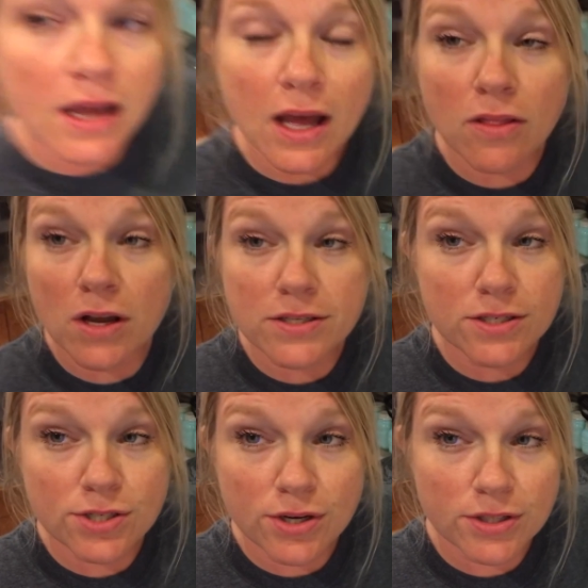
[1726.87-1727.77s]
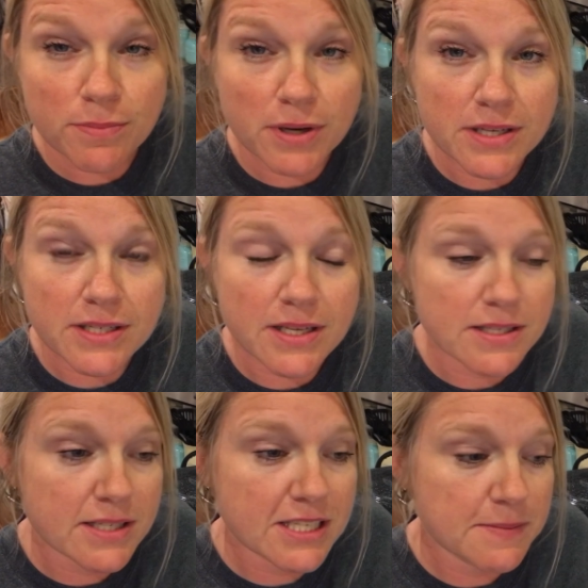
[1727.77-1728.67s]
I lost a jar in the process.
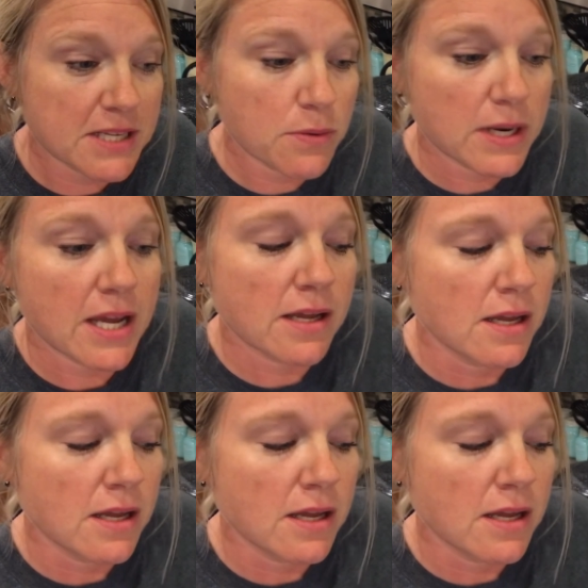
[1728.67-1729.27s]
It seems like when I